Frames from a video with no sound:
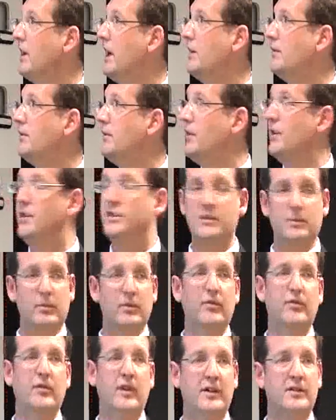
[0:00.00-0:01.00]
but it's not
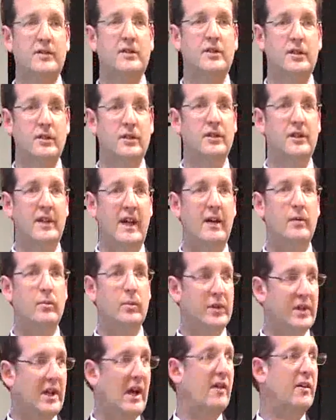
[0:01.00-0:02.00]
unfeasible for us to
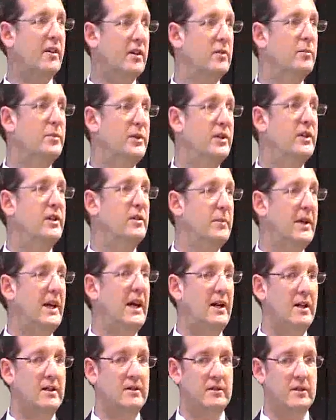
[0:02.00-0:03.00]
do that with current
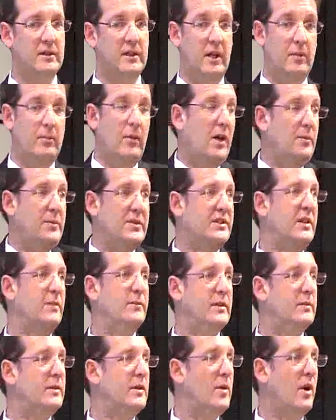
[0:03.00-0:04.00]
computing power. And it
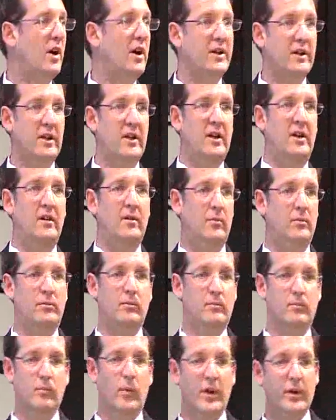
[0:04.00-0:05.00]
might be something we might
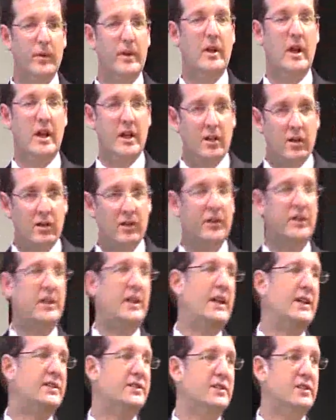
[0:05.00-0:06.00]
want to
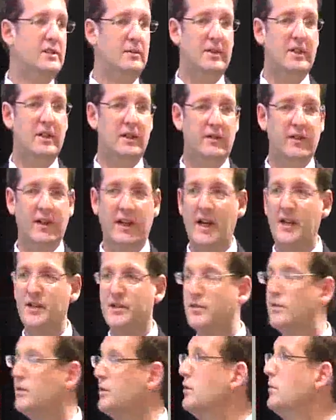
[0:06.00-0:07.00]
include in our system
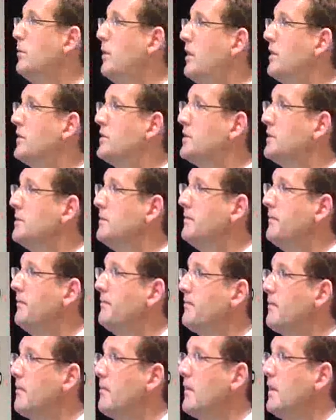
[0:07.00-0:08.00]
identification
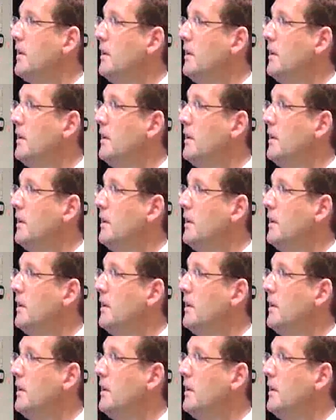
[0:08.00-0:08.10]
toolbox.